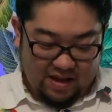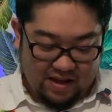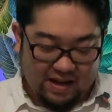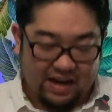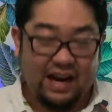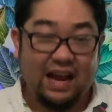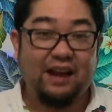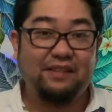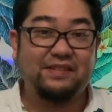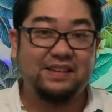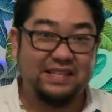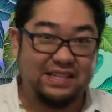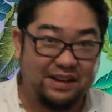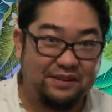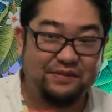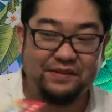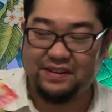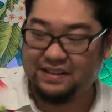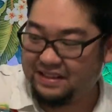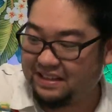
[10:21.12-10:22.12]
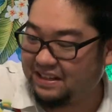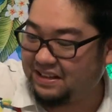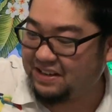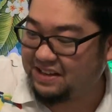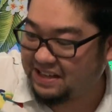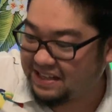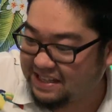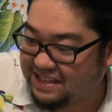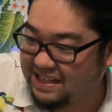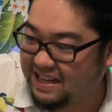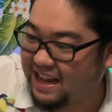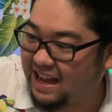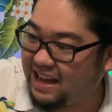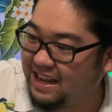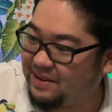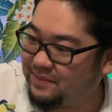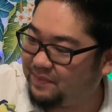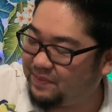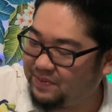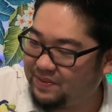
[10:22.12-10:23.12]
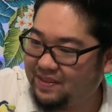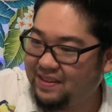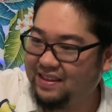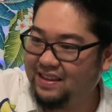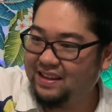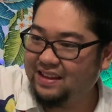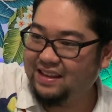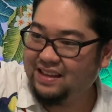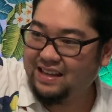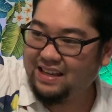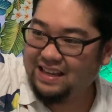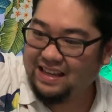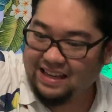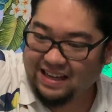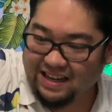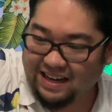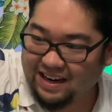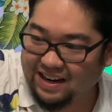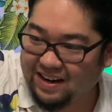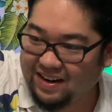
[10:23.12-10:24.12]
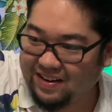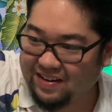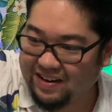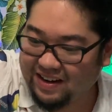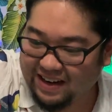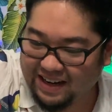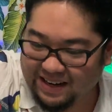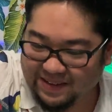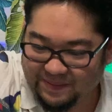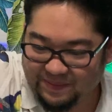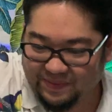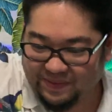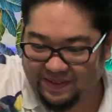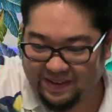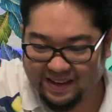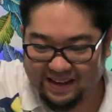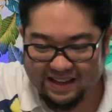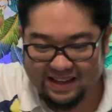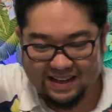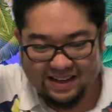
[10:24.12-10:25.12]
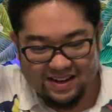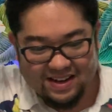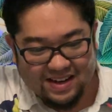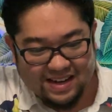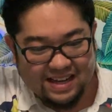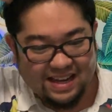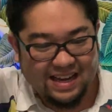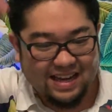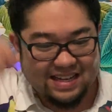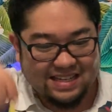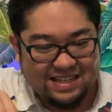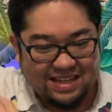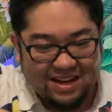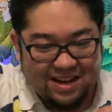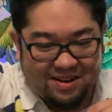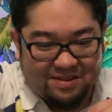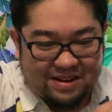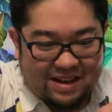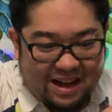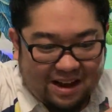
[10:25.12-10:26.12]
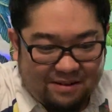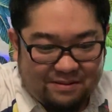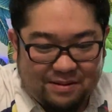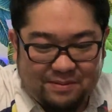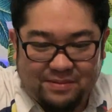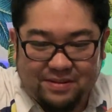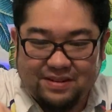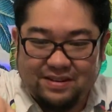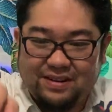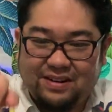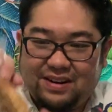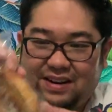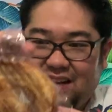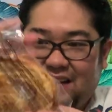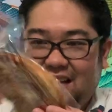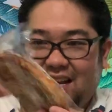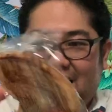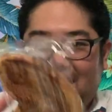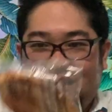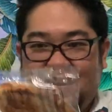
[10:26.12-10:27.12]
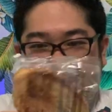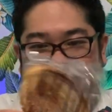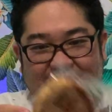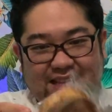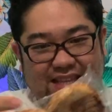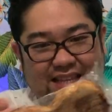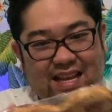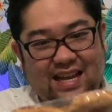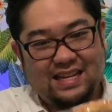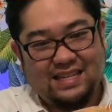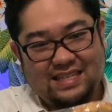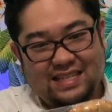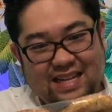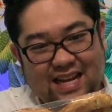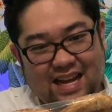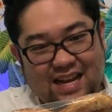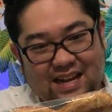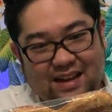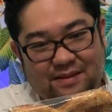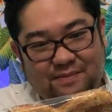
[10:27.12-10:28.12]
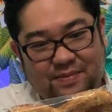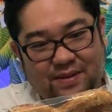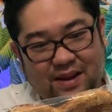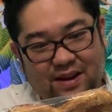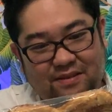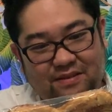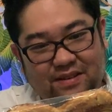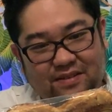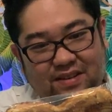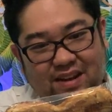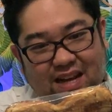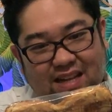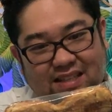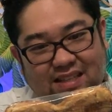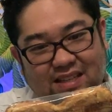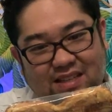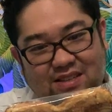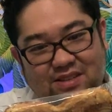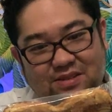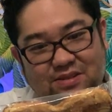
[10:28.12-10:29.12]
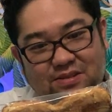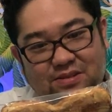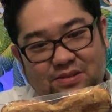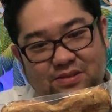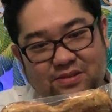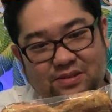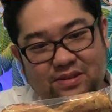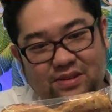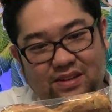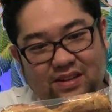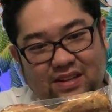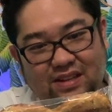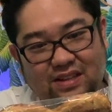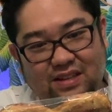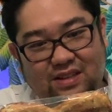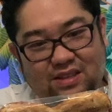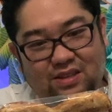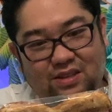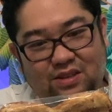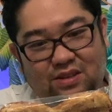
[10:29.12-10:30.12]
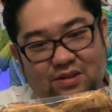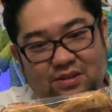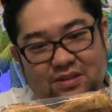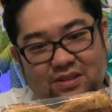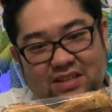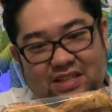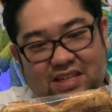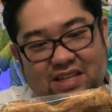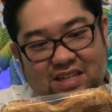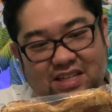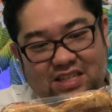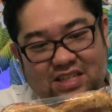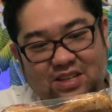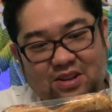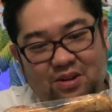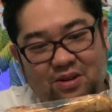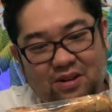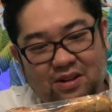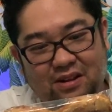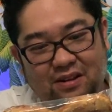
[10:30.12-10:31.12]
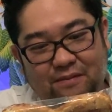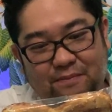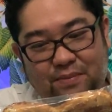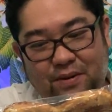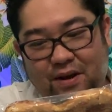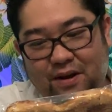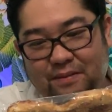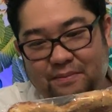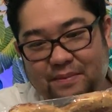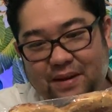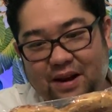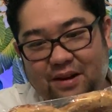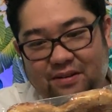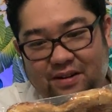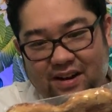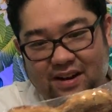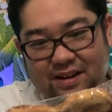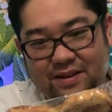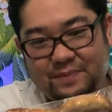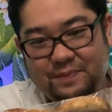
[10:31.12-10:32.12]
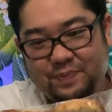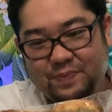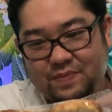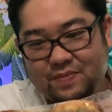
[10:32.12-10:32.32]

Gonna have to definitely look into that. All right. Okay, so we got one more next snack up here. We've got the du Dulce Sol Palmera.